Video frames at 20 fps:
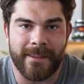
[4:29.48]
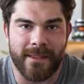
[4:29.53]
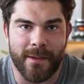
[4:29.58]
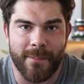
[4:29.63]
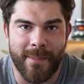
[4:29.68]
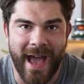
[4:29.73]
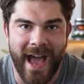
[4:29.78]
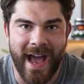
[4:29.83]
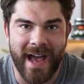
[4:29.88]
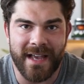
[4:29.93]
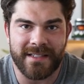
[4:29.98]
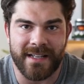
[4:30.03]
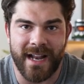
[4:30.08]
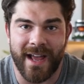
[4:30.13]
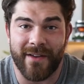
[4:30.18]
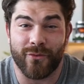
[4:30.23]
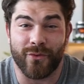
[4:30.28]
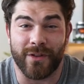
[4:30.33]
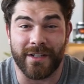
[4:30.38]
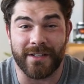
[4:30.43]
in the past, and I
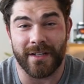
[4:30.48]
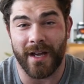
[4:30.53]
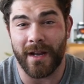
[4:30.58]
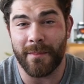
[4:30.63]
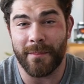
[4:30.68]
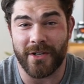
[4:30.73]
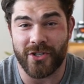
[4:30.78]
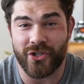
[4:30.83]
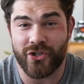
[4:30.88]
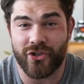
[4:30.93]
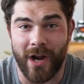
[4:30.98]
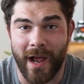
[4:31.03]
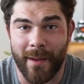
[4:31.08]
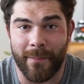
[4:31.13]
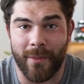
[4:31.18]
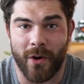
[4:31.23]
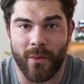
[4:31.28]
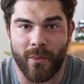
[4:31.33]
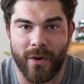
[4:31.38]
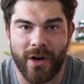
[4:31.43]
haven't really done much
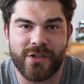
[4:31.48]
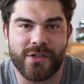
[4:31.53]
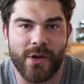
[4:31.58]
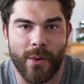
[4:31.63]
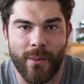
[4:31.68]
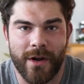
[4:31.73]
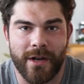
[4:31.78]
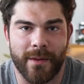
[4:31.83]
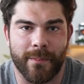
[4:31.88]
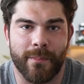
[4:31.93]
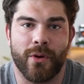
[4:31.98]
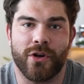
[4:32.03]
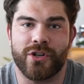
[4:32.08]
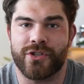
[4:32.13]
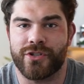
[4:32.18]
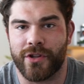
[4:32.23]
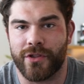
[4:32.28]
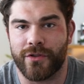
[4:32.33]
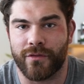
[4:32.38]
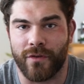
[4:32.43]
trap bar work, so I wanted to
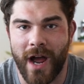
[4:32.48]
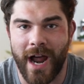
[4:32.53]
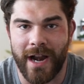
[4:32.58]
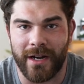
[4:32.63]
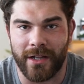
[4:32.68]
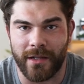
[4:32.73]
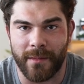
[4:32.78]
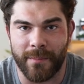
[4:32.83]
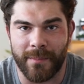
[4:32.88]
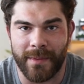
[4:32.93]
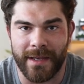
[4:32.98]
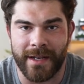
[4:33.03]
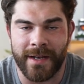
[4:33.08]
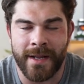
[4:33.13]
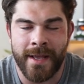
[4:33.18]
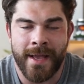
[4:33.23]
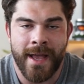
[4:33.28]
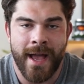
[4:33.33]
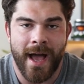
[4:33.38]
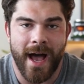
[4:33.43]
push the throttle a
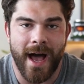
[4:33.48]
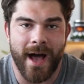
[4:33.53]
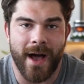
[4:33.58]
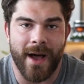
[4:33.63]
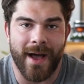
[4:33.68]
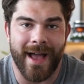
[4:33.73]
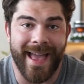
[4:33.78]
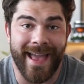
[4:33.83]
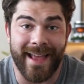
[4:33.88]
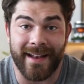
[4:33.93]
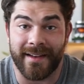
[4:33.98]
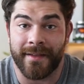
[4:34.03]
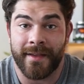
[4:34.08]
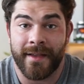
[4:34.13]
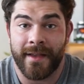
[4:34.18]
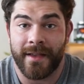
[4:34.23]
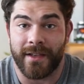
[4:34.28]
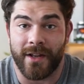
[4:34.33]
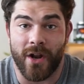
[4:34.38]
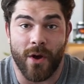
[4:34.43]
bit uh, and
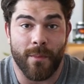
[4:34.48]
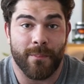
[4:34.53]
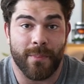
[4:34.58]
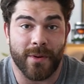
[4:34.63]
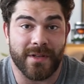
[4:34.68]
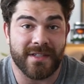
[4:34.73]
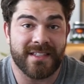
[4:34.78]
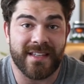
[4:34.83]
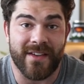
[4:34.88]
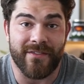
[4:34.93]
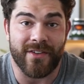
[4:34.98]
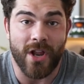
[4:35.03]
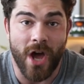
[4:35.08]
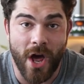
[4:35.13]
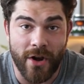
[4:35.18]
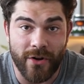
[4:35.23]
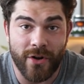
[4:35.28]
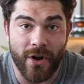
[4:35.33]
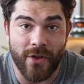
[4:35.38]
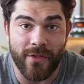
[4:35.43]
you know put
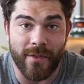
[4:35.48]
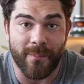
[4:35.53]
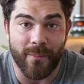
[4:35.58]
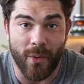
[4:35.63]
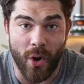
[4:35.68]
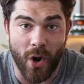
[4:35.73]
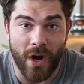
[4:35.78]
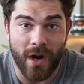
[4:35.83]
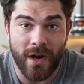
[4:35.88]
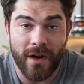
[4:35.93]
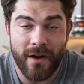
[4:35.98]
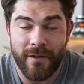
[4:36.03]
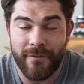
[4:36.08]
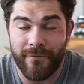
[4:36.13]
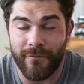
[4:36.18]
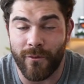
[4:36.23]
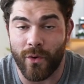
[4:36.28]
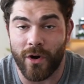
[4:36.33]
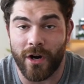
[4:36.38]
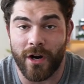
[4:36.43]
700 on the bar
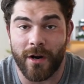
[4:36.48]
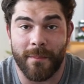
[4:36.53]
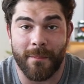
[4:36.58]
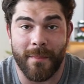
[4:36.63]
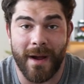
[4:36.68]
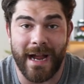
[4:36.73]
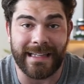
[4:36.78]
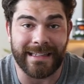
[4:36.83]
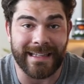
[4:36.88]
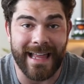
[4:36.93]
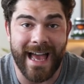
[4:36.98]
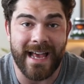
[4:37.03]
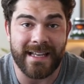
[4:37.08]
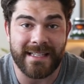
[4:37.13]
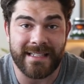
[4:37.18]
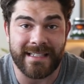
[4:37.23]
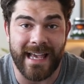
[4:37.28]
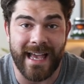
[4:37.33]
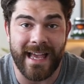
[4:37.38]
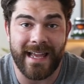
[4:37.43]
for my
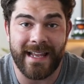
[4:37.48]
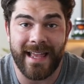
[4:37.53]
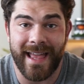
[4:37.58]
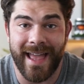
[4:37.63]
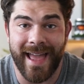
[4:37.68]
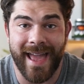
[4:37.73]
last set,